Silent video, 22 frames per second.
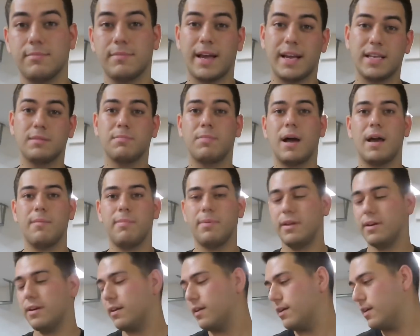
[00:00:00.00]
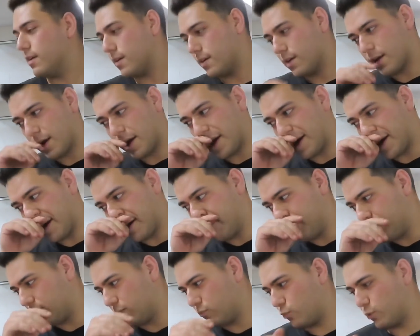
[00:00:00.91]
nice piping.
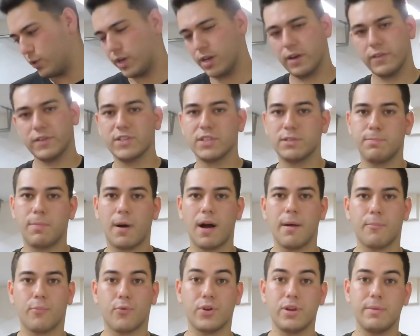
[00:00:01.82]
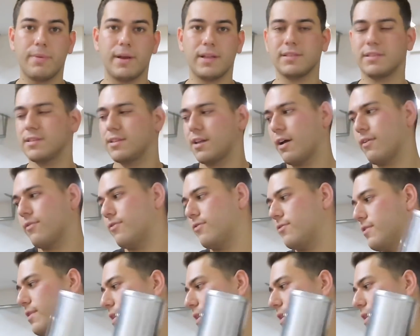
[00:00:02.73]
We could have just bought pre-bent stuff.